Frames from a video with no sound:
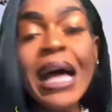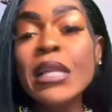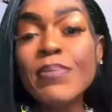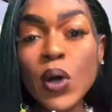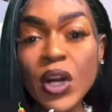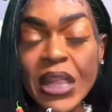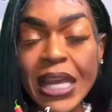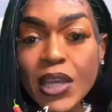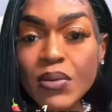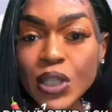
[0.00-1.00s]
Elbor,
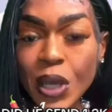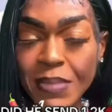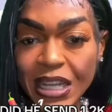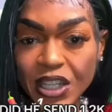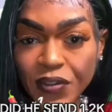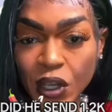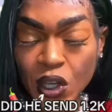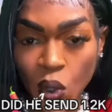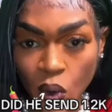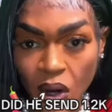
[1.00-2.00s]
thank you so much for
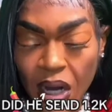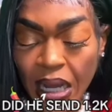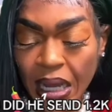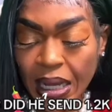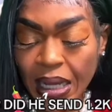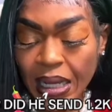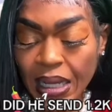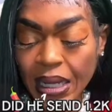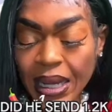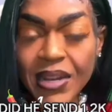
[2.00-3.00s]
your
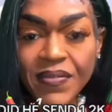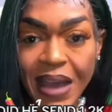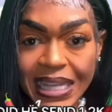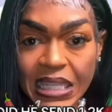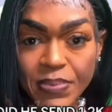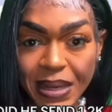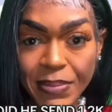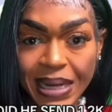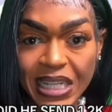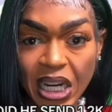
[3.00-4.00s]

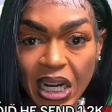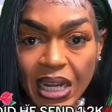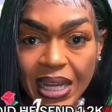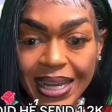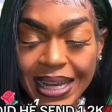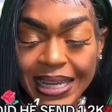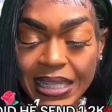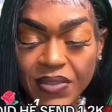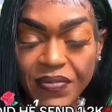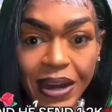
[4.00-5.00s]
investment, my dear
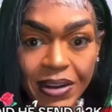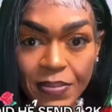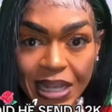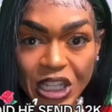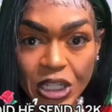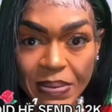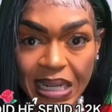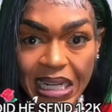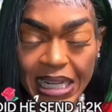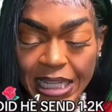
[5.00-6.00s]
is very much
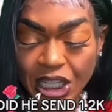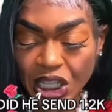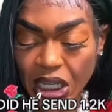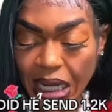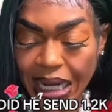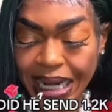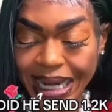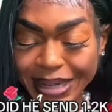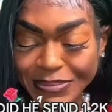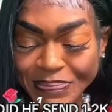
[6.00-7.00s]
obliged.
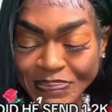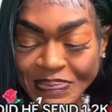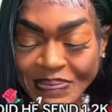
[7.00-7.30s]
Uh,